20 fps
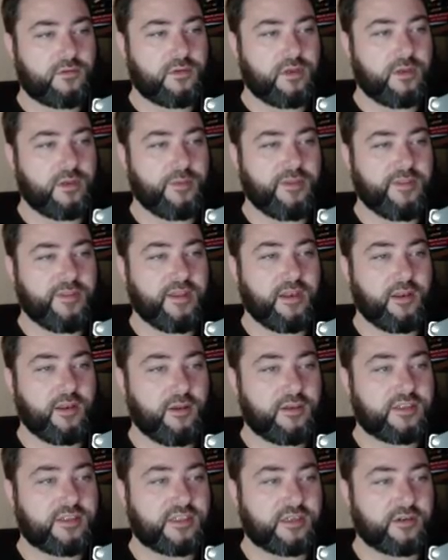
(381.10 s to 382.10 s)
I mean, they
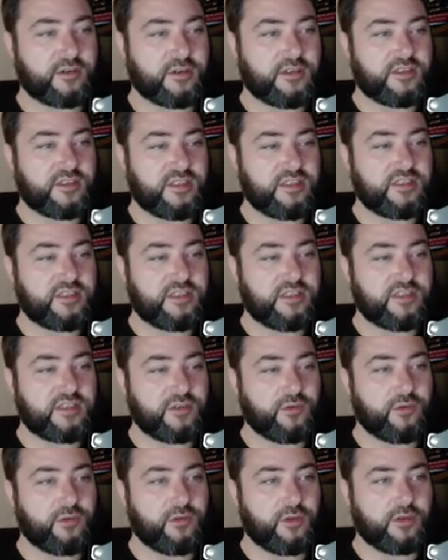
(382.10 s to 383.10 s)
look serious. This
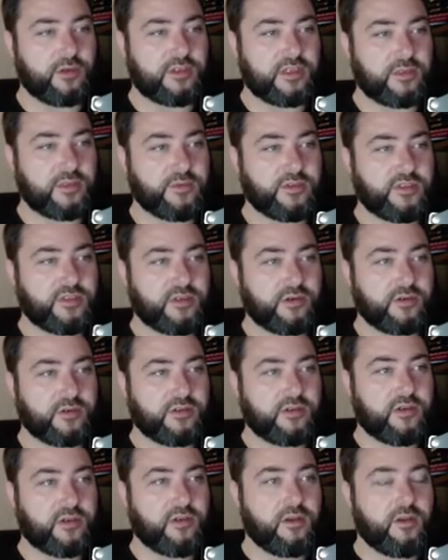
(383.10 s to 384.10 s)
all looks absolutely
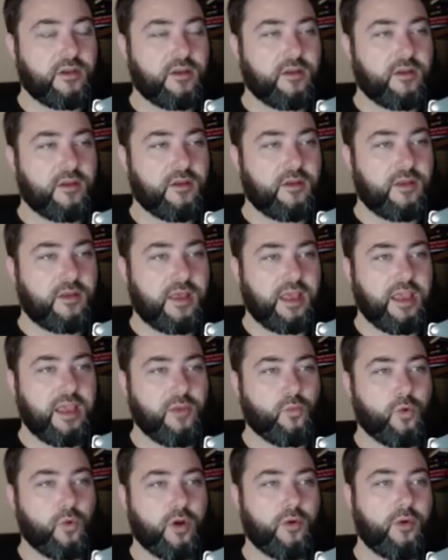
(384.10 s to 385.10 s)
serious. Hey,
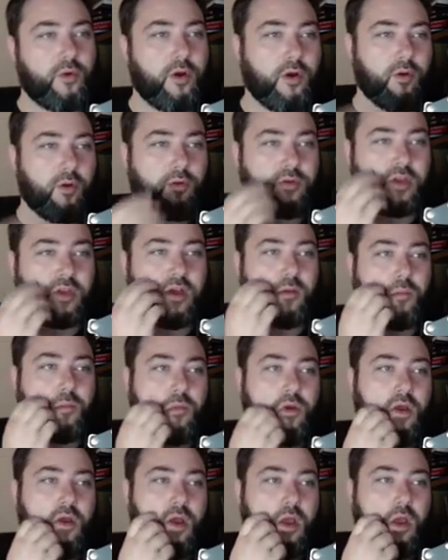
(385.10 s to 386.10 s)
whoa, hold up.
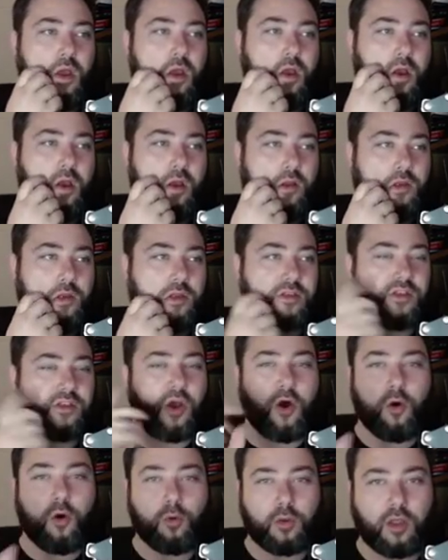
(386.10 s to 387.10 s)
No, it's
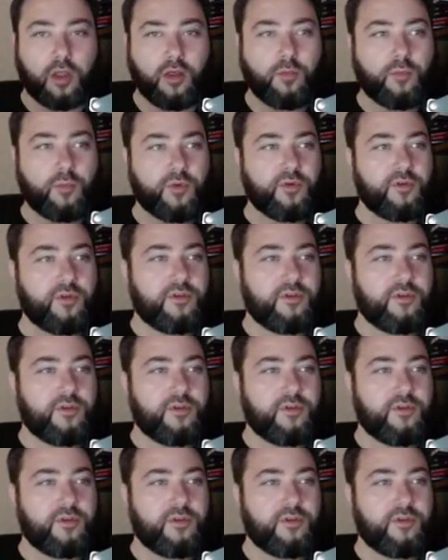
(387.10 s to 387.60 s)
hole up.